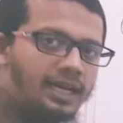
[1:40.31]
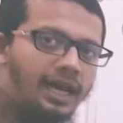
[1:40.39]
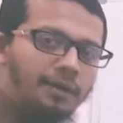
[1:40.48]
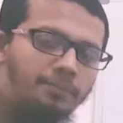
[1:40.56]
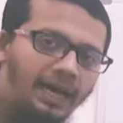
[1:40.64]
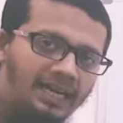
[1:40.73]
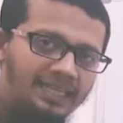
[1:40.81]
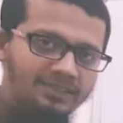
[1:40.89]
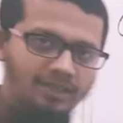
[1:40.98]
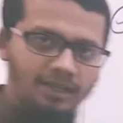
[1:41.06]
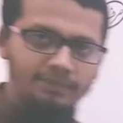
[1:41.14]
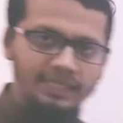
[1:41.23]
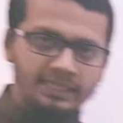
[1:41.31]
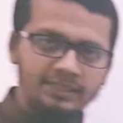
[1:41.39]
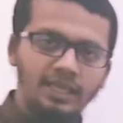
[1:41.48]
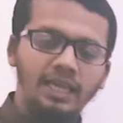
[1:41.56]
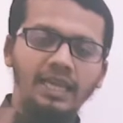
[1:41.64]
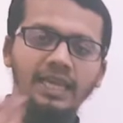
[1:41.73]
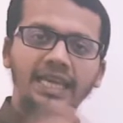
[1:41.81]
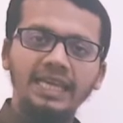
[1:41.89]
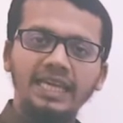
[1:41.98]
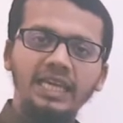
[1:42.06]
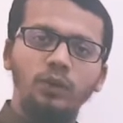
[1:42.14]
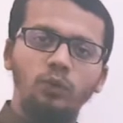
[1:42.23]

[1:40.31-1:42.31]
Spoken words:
And ma Nasara means he